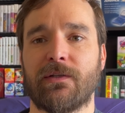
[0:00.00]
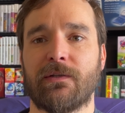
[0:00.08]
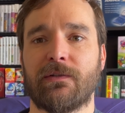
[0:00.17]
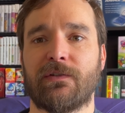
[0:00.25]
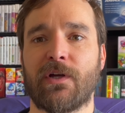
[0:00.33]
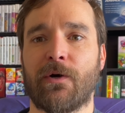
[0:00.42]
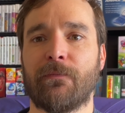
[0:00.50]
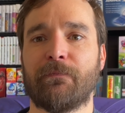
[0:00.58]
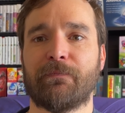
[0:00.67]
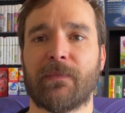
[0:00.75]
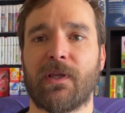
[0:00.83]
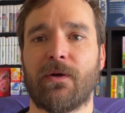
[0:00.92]
So,
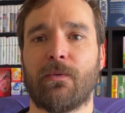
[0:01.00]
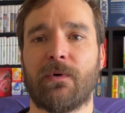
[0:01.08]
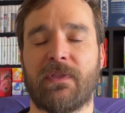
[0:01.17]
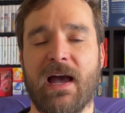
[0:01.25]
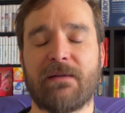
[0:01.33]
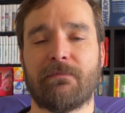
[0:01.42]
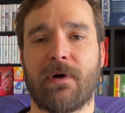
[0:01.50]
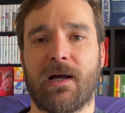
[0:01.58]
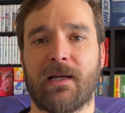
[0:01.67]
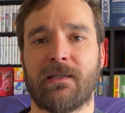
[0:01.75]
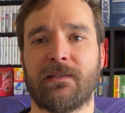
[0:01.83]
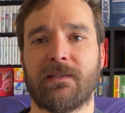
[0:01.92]
with that in
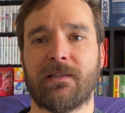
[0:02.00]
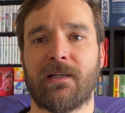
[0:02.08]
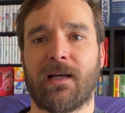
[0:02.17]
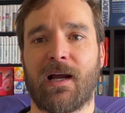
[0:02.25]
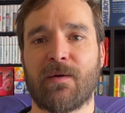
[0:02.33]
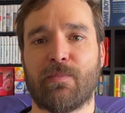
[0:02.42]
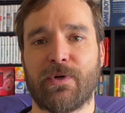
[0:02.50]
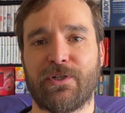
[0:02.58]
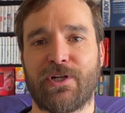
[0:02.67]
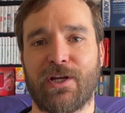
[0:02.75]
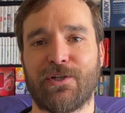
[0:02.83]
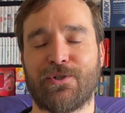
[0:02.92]
mind, I
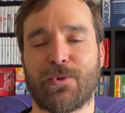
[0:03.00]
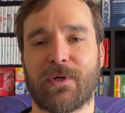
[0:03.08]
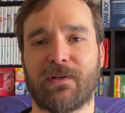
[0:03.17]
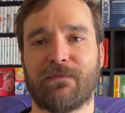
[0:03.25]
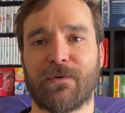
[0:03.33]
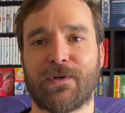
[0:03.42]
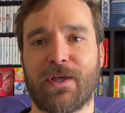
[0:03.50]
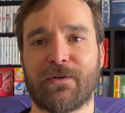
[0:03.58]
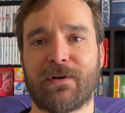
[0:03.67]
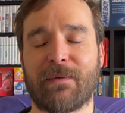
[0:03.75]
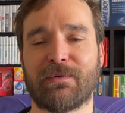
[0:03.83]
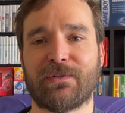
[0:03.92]
appreciate you joining for
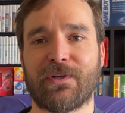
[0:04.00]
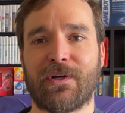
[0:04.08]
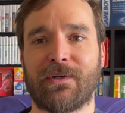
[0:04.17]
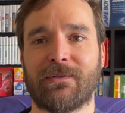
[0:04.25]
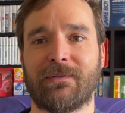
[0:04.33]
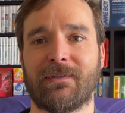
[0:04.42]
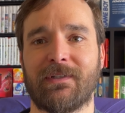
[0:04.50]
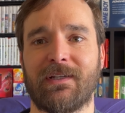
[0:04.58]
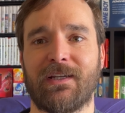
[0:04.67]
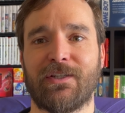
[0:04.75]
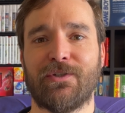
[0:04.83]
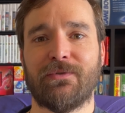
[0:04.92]
another episode.
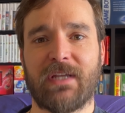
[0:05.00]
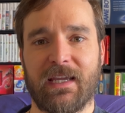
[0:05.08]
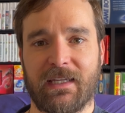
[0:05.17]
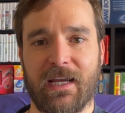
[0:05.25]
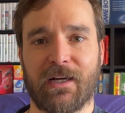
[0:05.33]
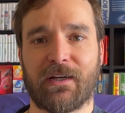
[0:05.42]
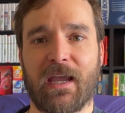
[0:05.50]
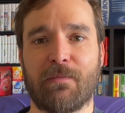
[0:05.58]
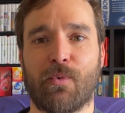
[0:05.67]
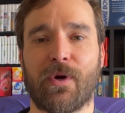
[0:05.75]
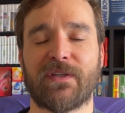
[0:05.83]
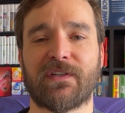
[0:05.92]
You take care, Game
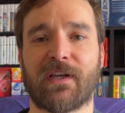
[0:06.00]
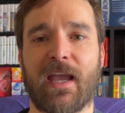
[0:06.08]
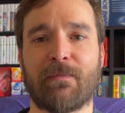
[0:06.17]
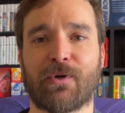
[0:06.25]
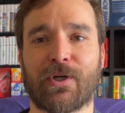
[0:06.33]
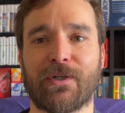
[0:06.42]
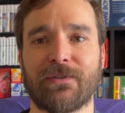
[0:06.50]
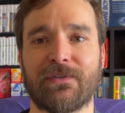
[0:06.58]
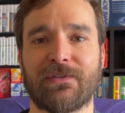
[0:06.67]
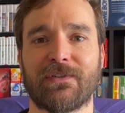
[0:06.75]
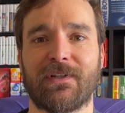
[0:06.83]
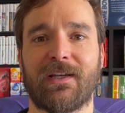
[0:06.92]
Boys and Game
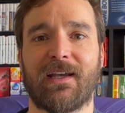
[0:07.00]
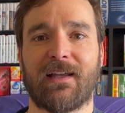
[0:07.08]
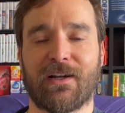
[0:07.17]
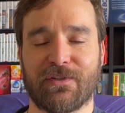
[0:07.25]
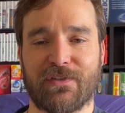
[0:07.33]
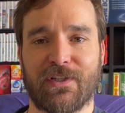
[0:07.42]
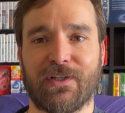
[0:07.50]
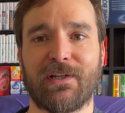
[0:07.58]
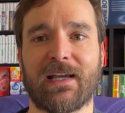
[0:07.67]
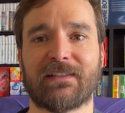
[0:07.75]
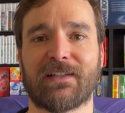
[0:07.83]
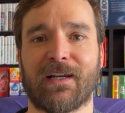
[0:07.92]
Girls, and I'll see you
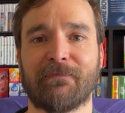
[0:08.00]
next time.